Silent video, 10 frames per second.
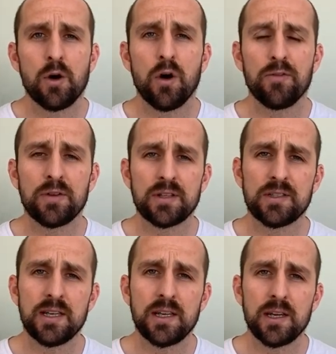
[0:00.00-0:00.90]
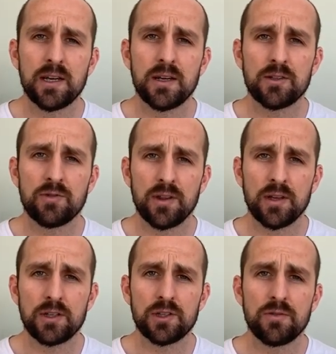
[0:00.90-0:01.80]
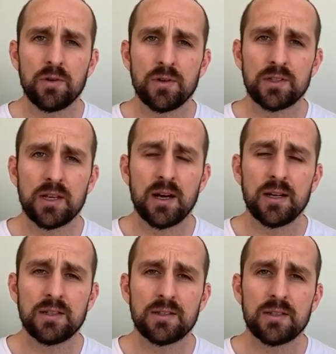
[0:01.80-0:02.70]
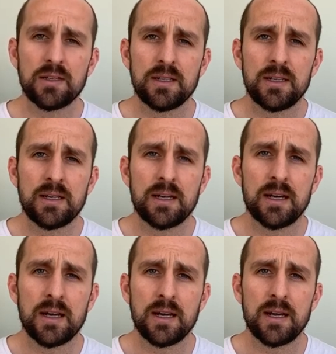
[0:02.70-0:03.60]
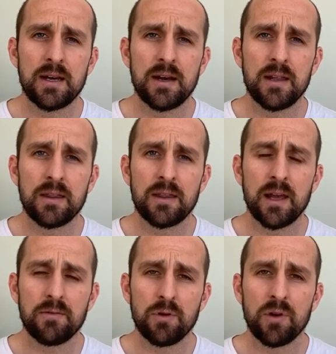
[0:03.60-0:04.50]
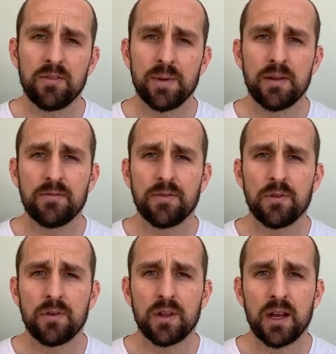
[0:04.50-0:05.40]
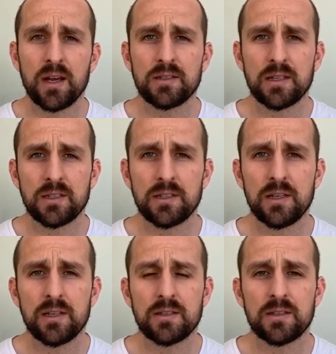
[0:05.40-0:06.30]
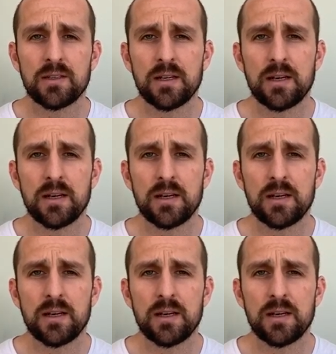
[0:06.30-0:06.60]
offered a senior strength and conditioning role at the Scarlets, and that role I've been in for the last 6 years.